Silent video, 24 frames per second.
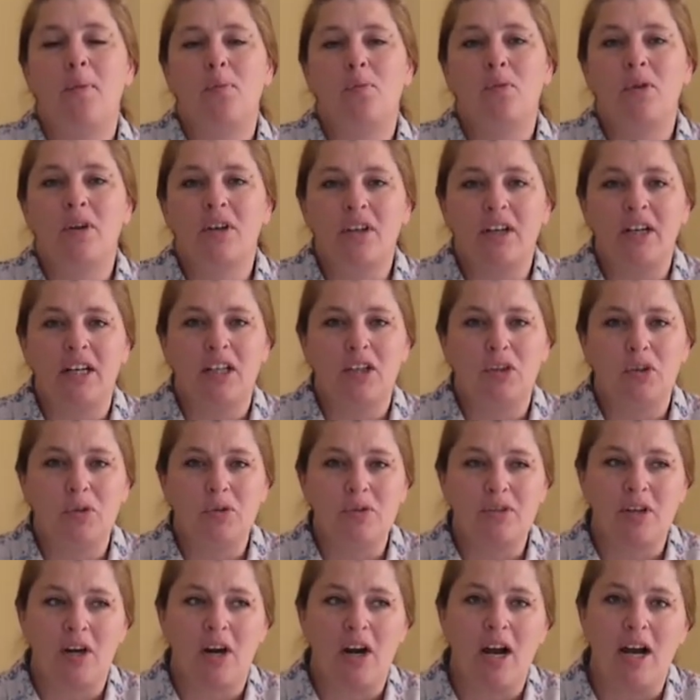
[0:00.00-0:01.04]
we're going to
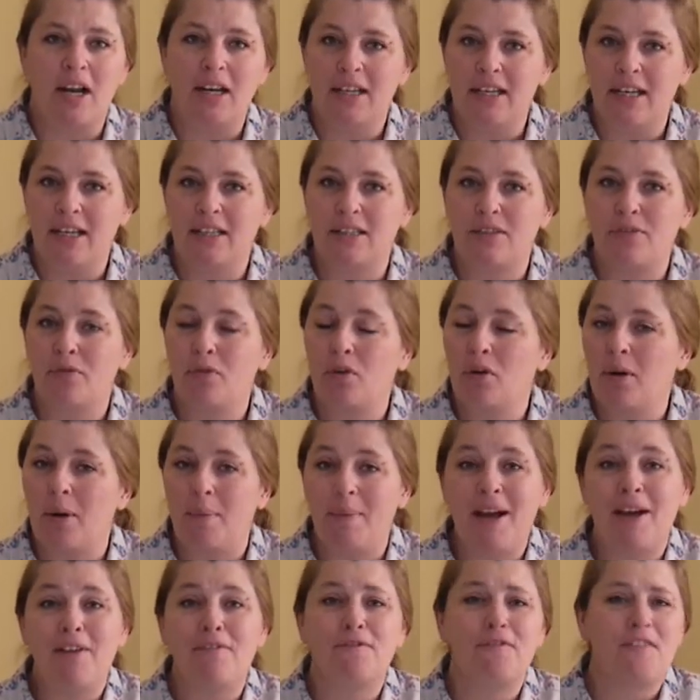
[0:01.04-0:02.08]
lose our audience for
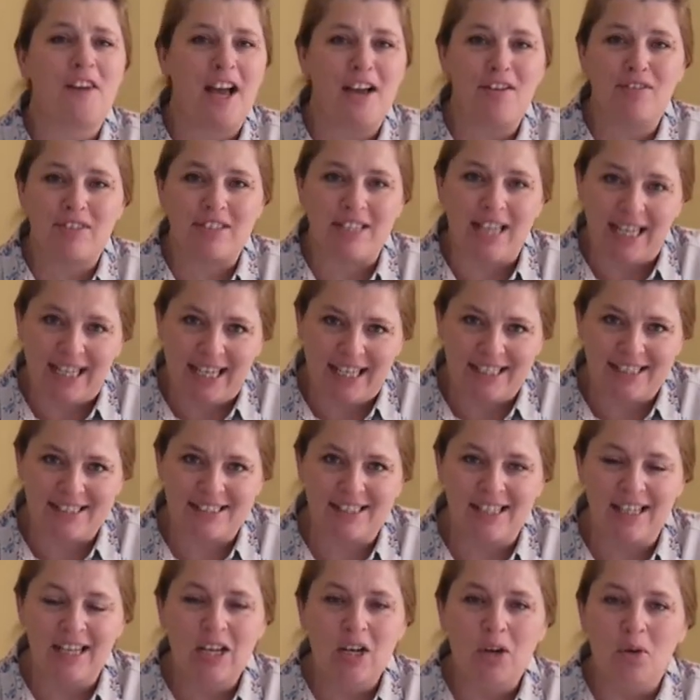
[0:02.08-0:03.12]
about 5
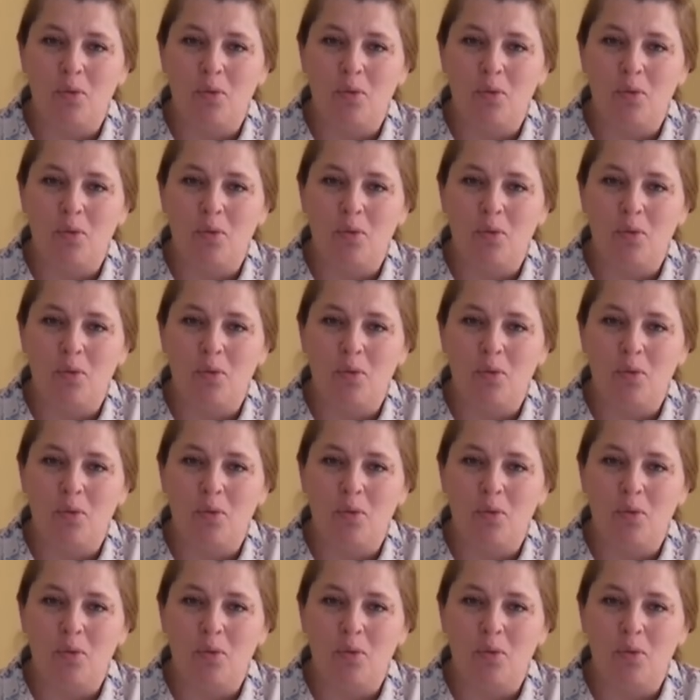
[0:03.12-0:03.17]
seconds,